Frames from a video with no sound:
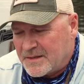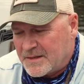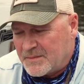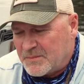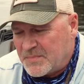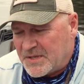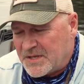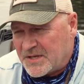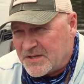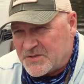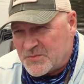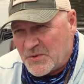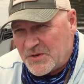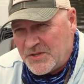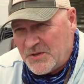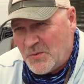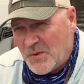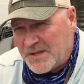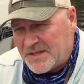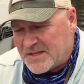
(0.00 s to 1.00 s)
because when
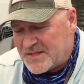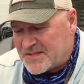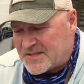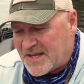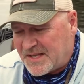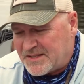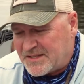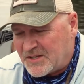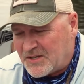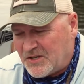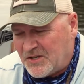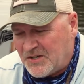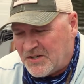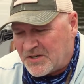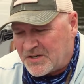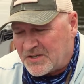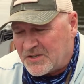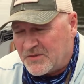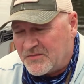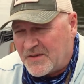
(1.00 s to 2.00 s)
you went to set the
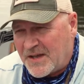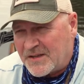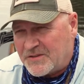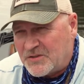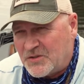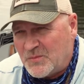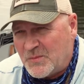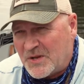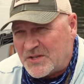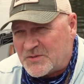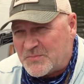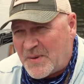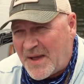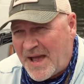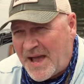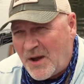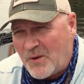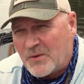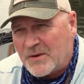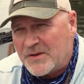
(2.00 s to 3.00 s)
hook, you've got too much
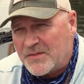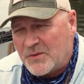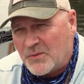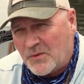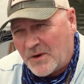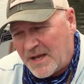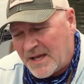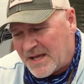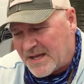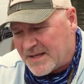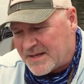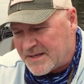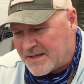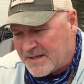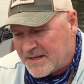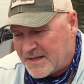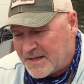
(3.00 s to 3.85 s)
power in the rod